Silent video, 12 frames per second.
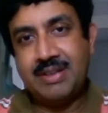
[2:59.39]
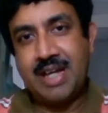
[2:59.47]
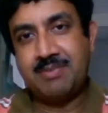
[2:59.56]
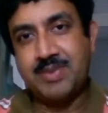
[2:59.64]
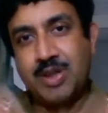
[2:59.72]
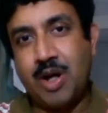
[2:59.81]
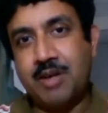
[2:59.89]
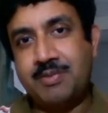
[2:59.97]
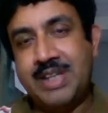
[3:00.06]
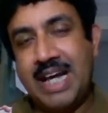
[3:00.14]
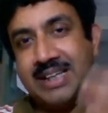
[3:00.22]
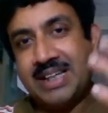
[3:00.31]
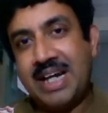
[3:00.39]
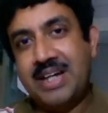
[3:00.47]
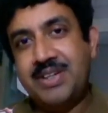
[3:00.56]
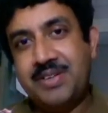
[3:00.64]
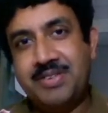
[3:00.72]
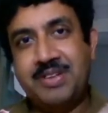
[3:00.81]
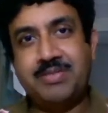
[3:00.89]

absorb that kind of